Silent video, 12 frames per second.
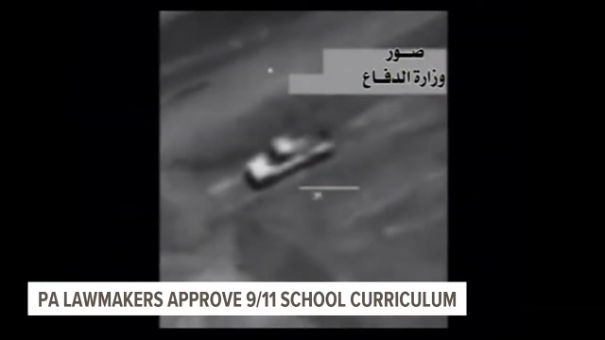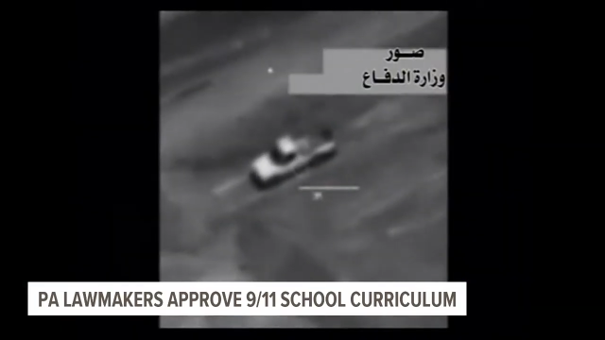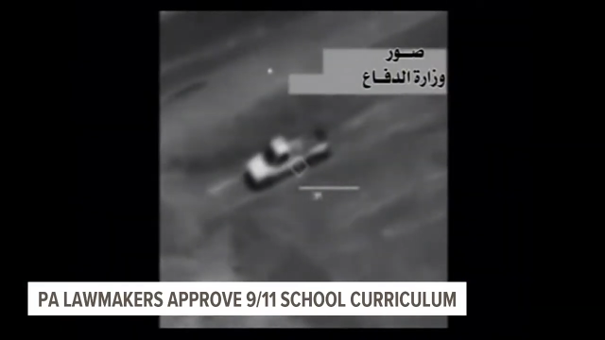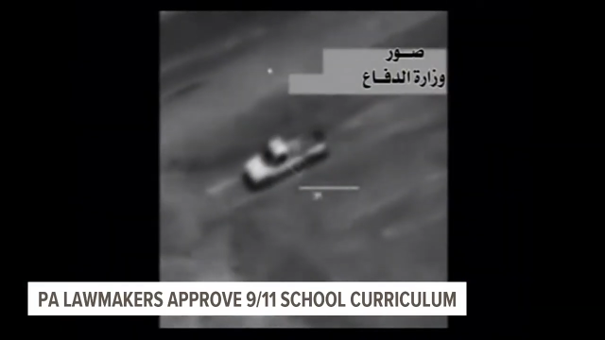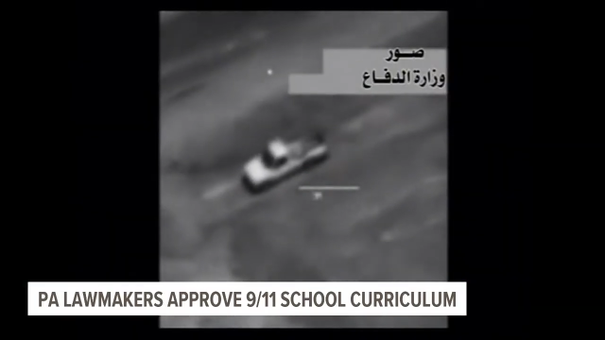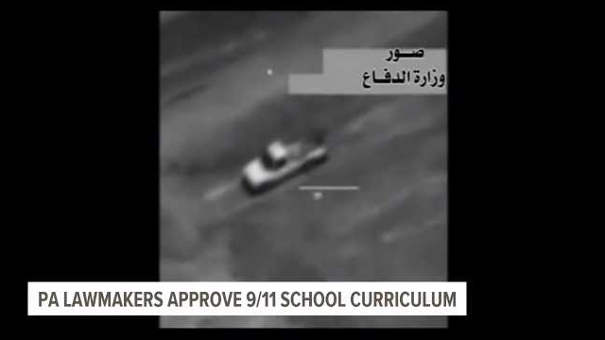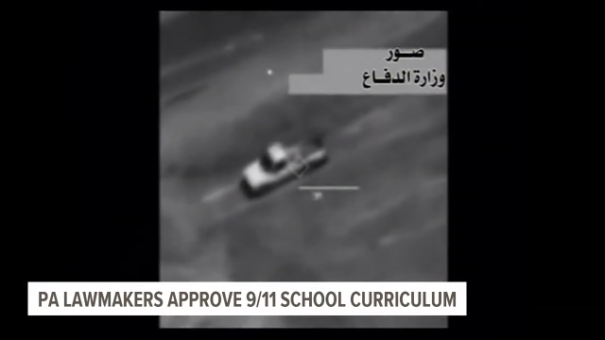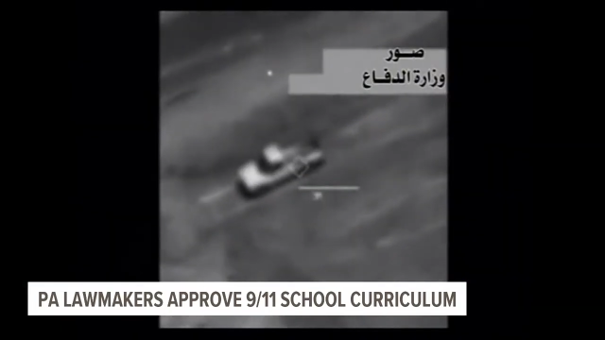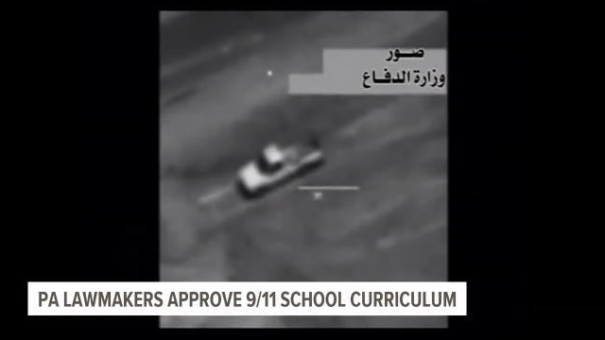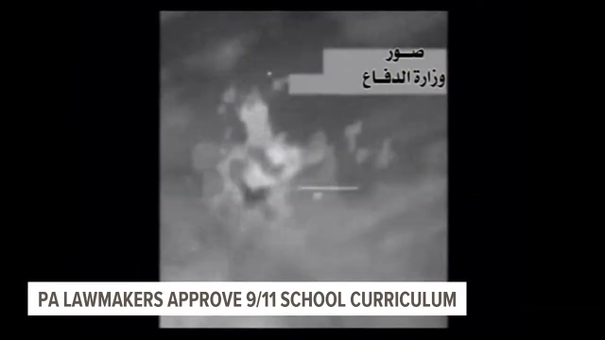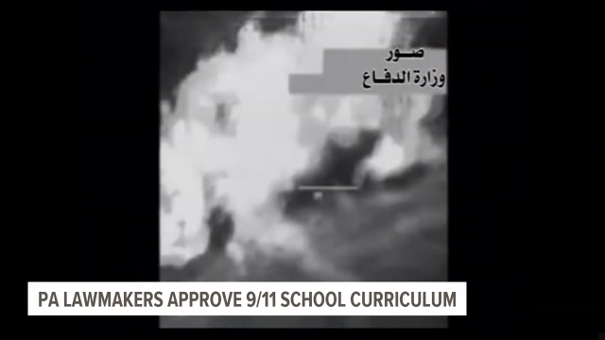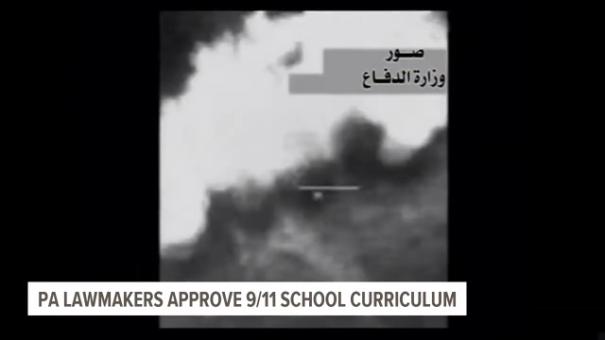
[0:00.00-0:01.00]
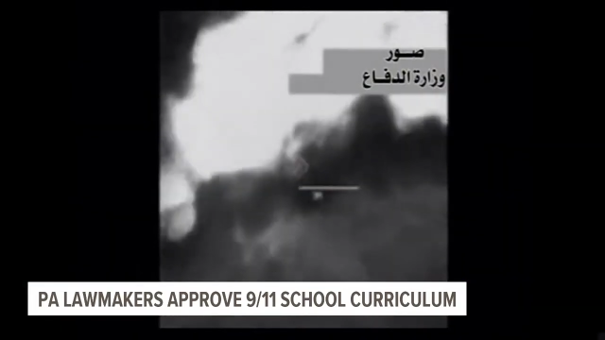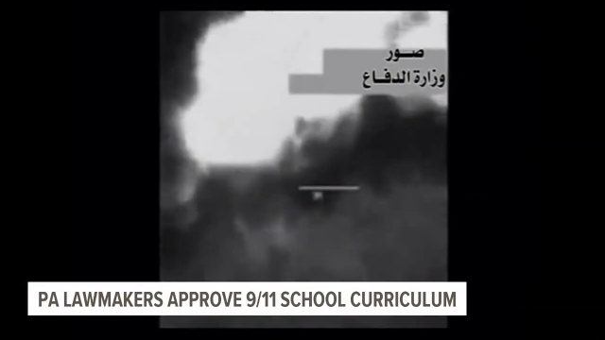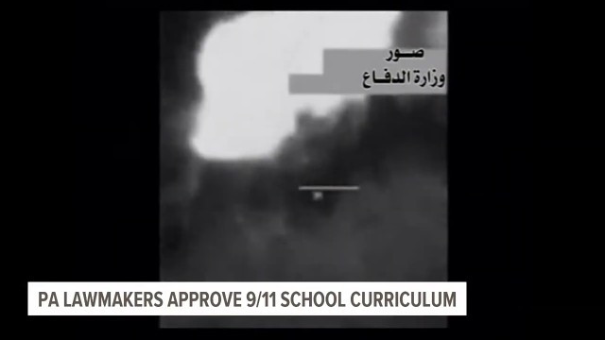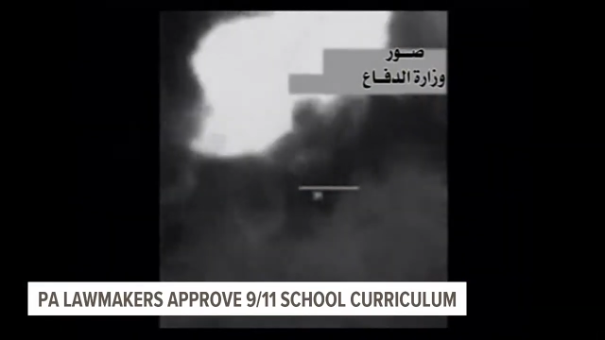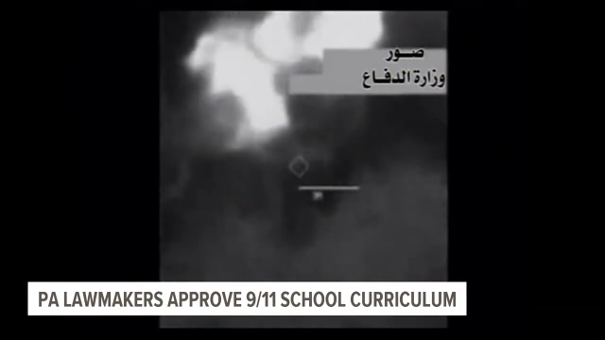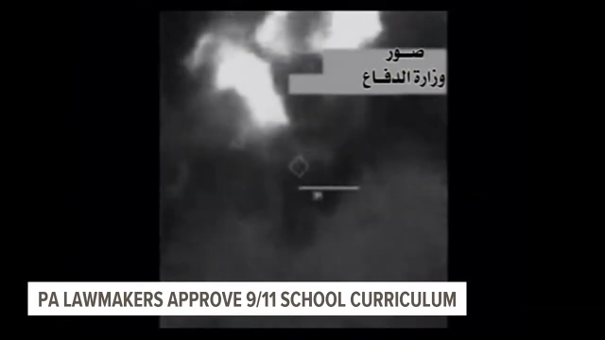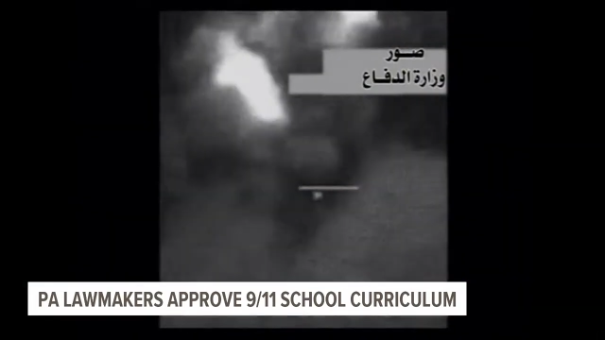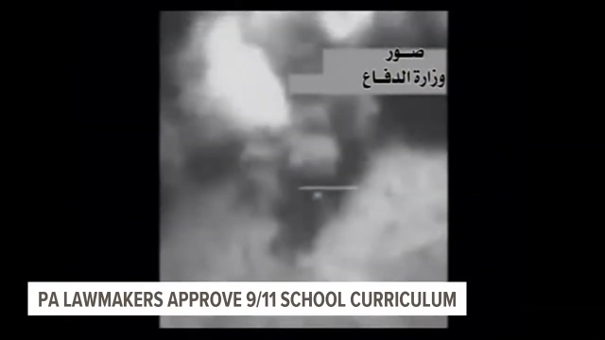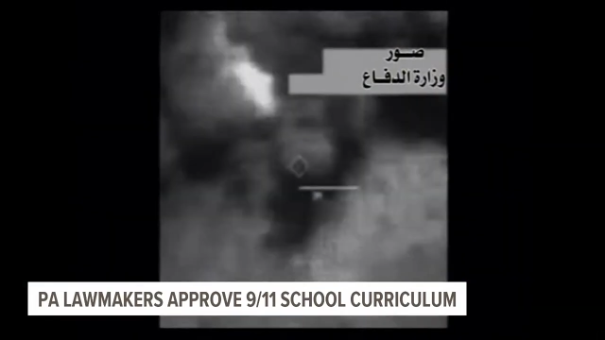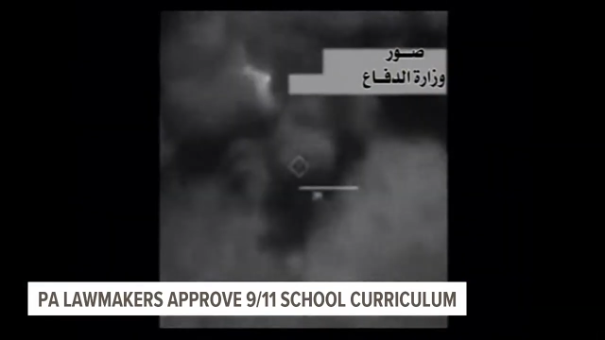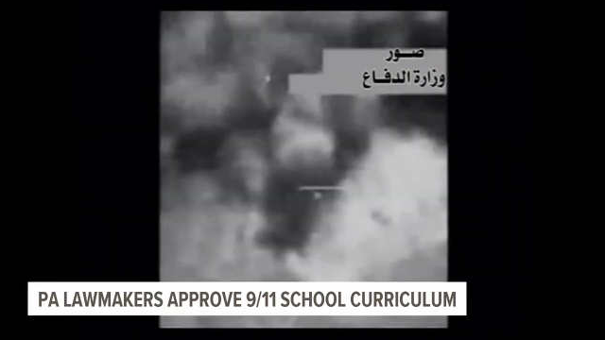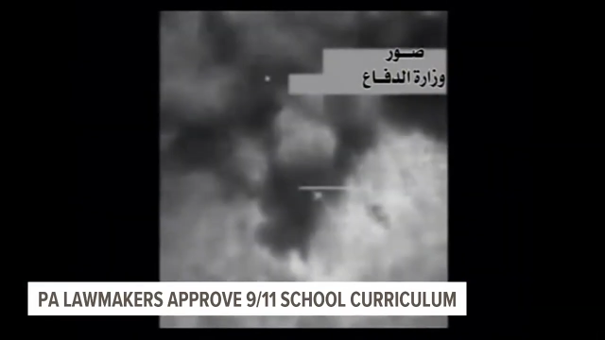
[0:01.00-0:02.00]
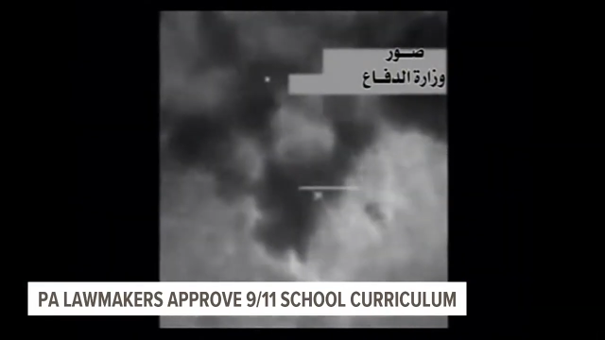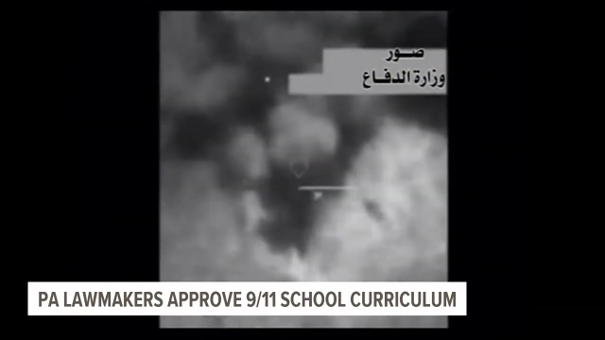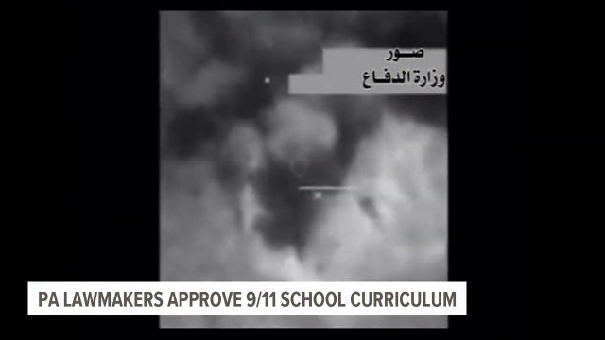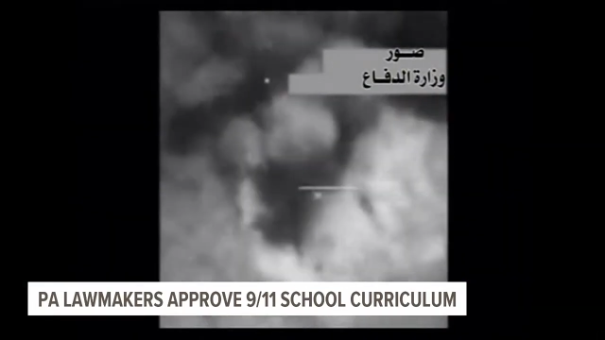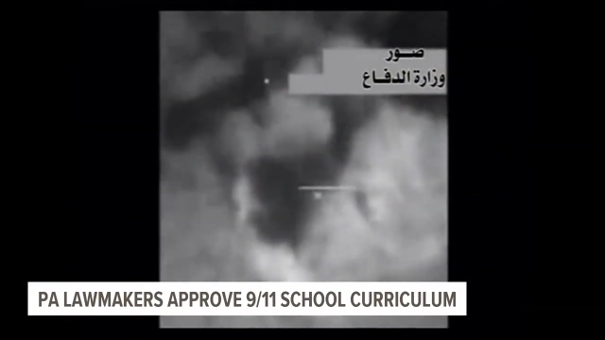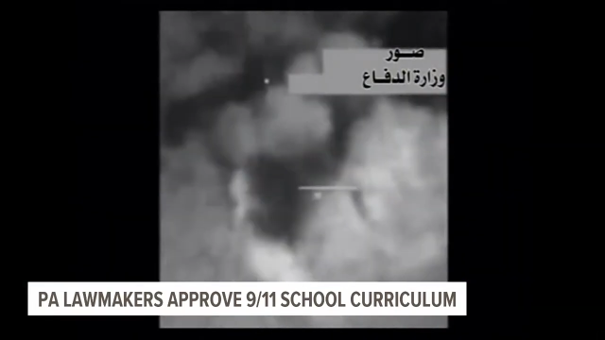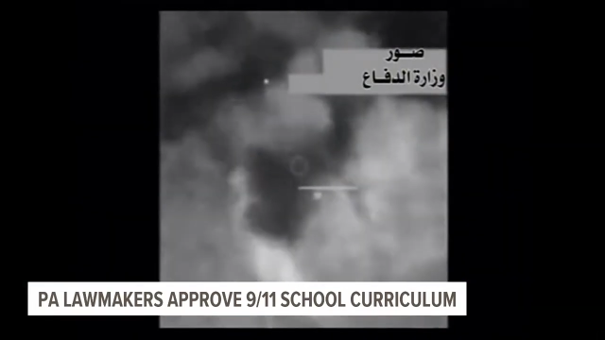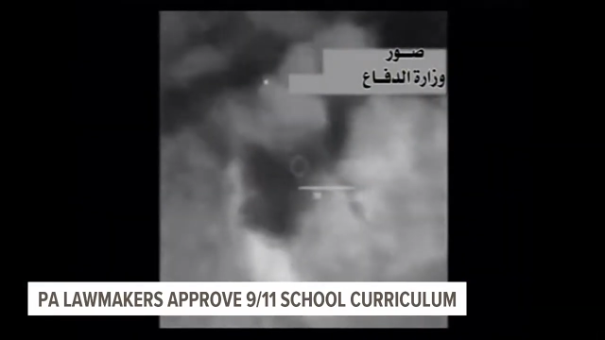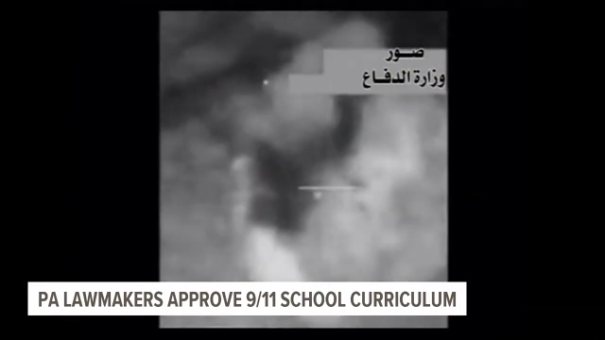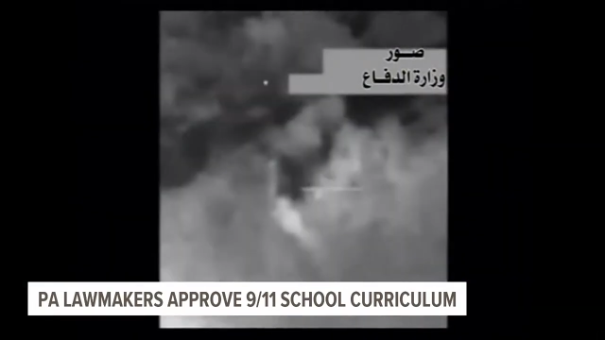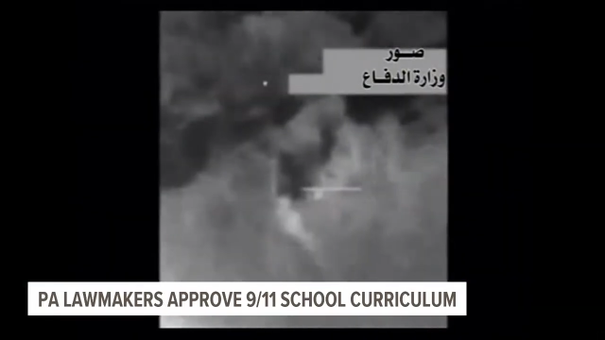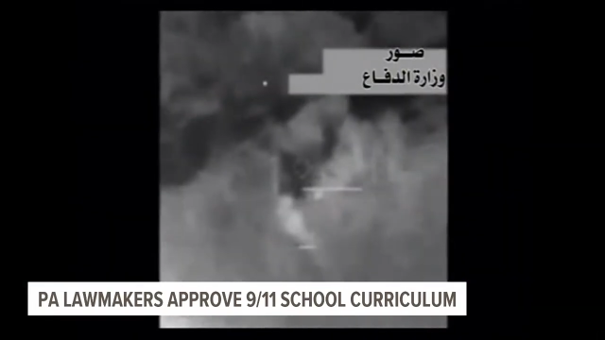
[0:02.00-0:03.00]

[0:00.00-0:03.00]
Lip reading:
[unreadable: no face in view]